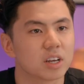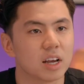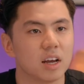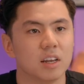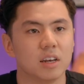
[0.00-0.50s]

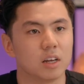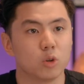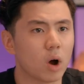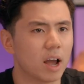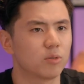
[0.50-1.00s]
And
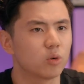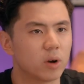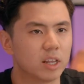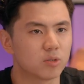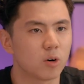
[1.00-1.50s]
do I have to
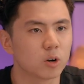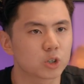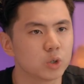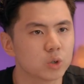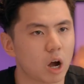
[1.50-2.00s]
create a photo
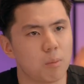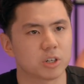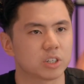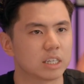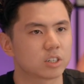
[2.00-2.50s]
shoot? How
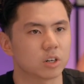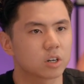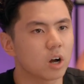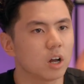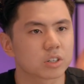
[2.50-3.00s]
much that's going to
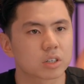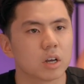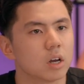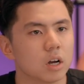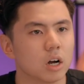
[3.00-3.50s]
cost?
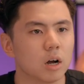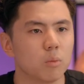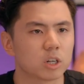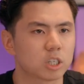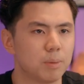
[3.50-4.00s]

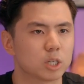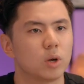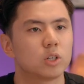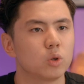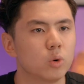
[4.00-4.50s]
What is the best way
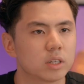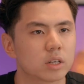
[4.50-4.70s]
to do it?